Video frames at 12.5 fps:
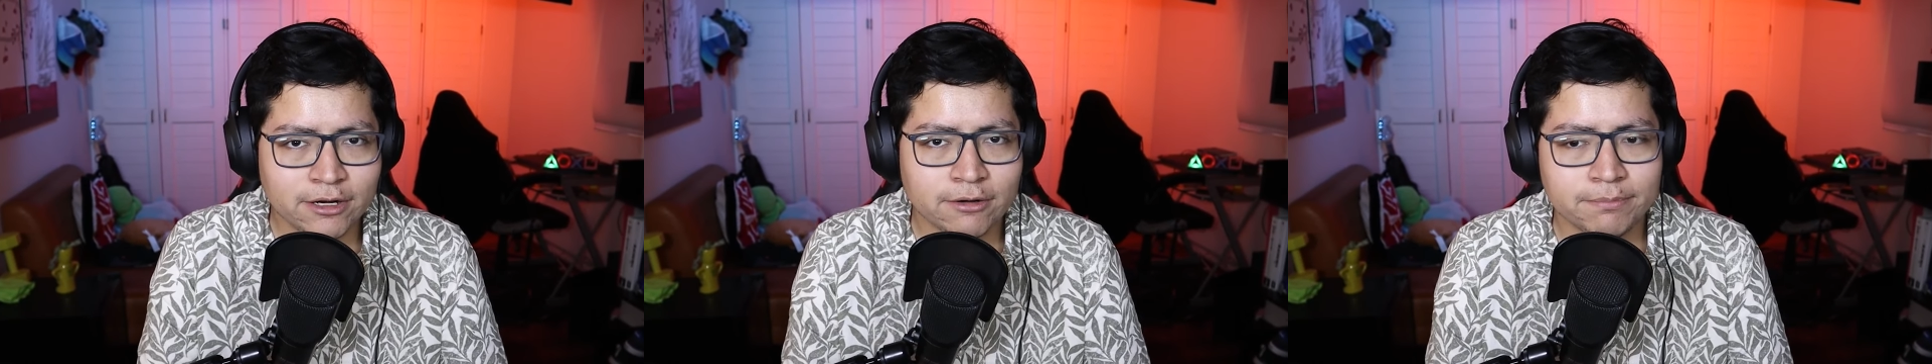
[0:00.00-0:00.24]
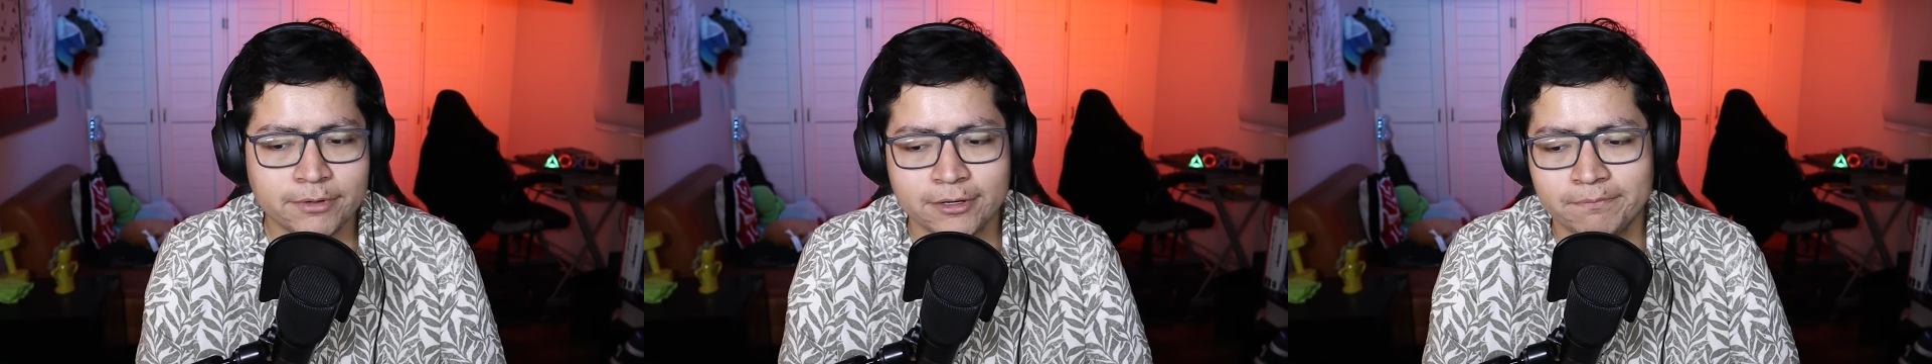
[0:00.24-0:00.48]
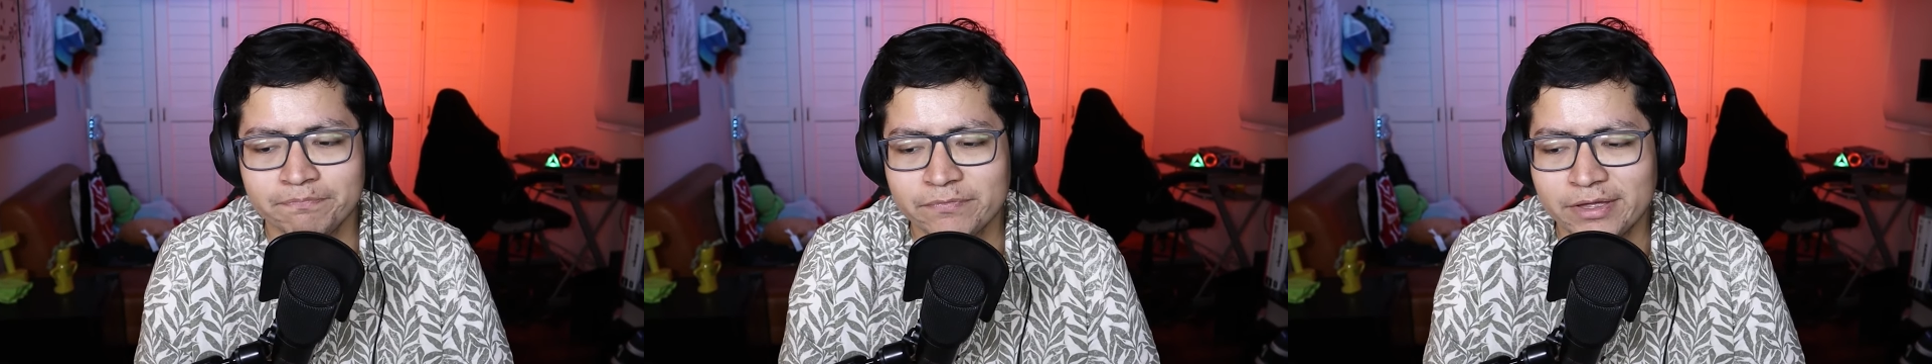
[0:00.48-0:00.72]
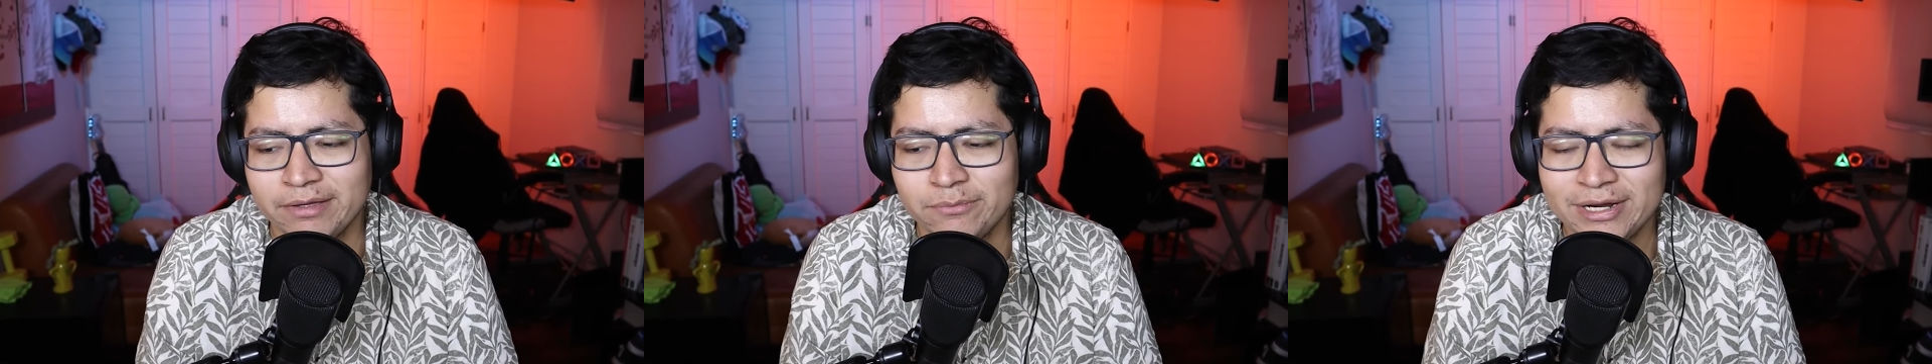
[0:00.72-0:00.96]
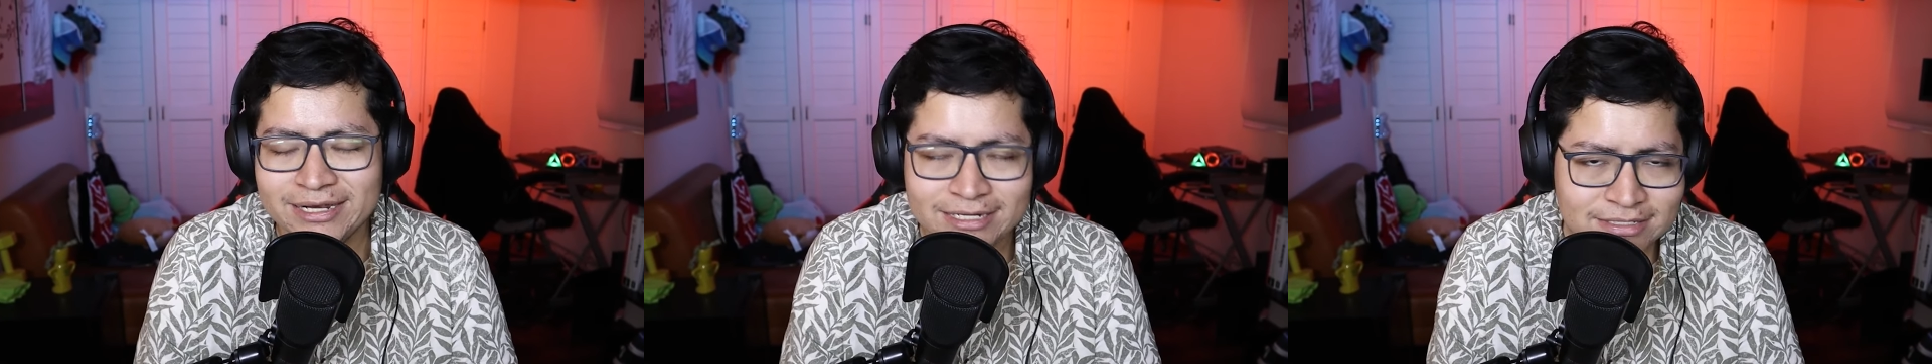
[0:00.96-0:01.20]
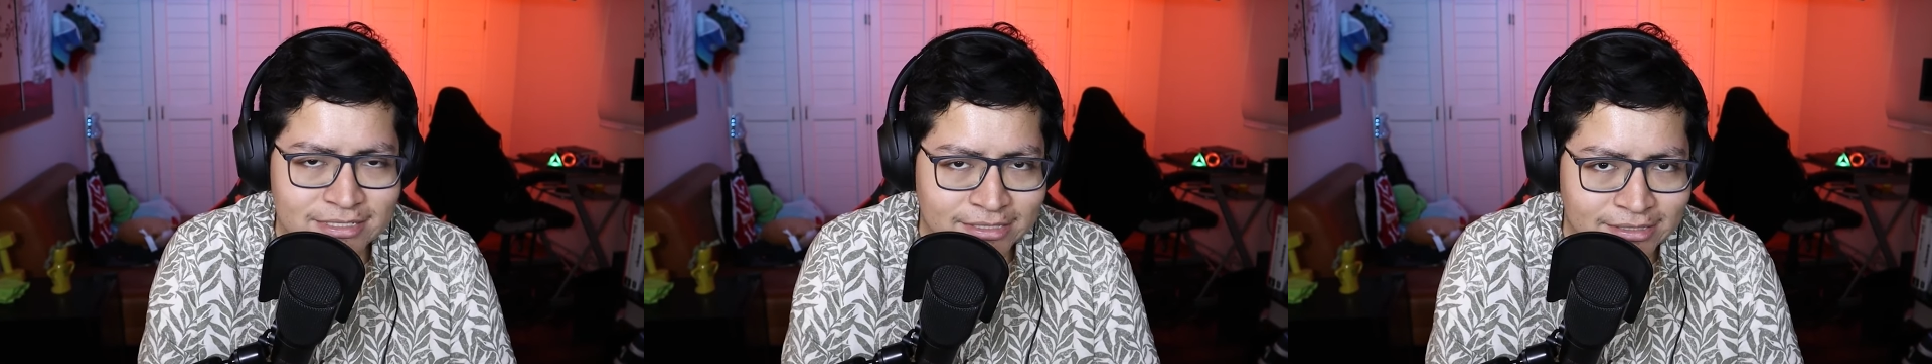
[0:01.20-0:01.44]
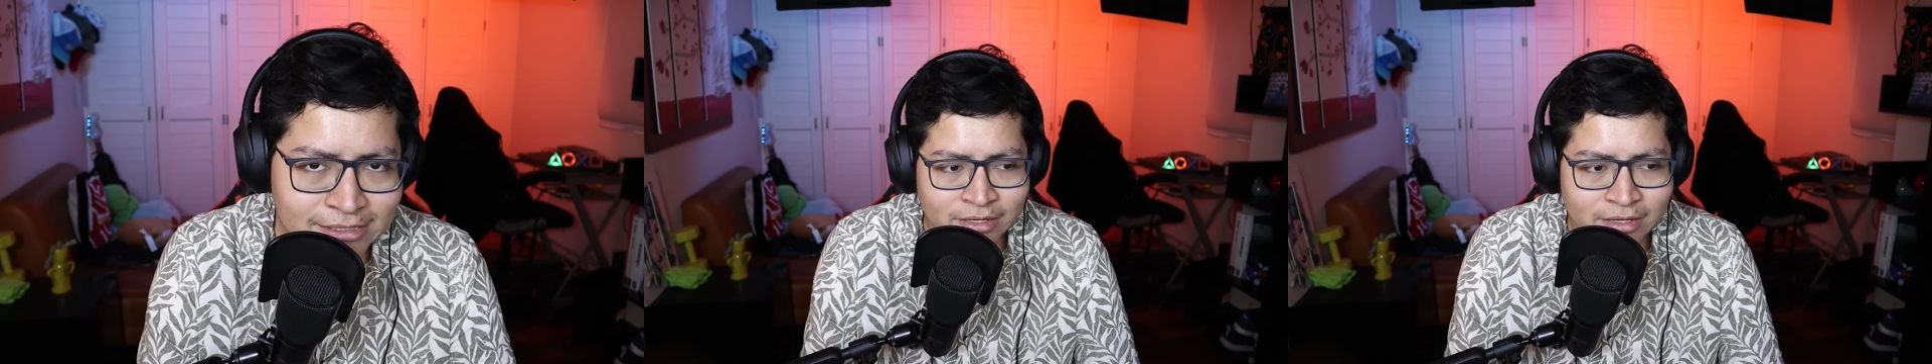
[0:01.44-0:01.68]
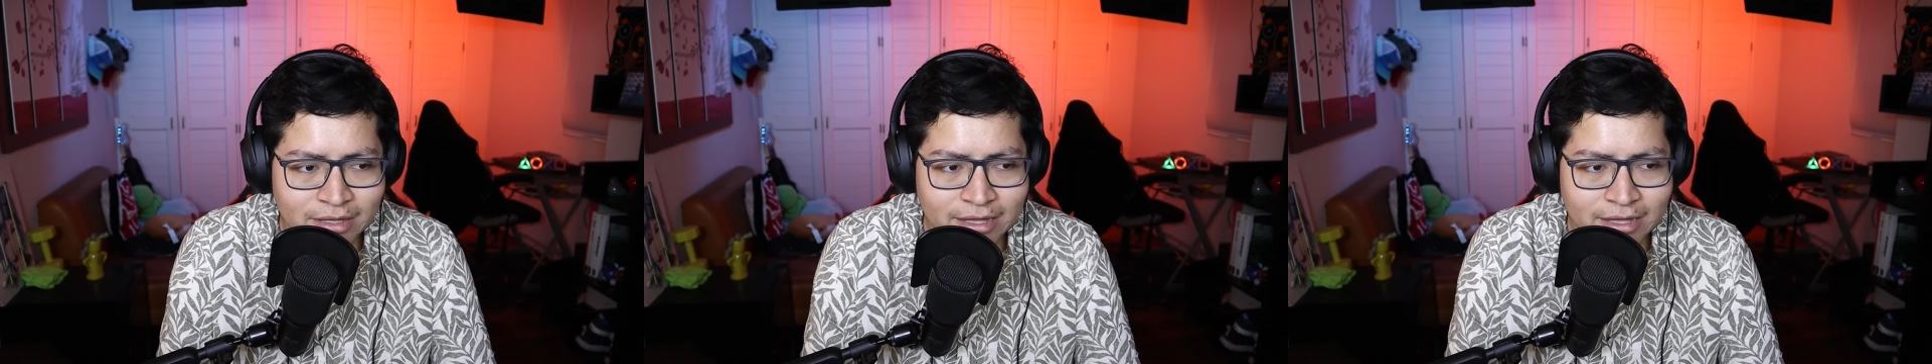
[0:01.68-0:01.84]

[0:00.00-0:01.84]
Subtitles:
But realistically,